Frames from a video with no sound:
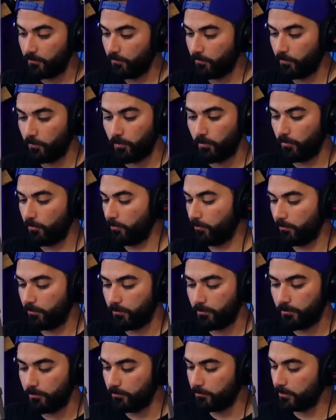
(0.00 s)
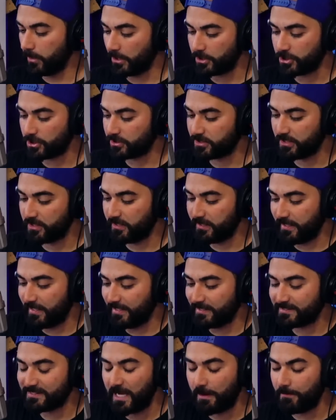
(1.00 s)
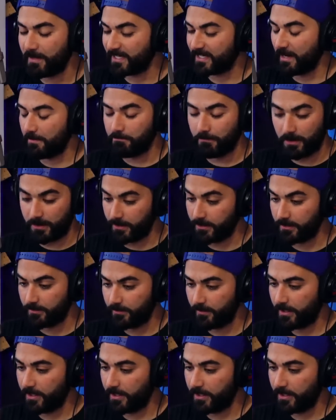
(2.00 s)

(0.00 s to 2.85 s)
it's not making them money.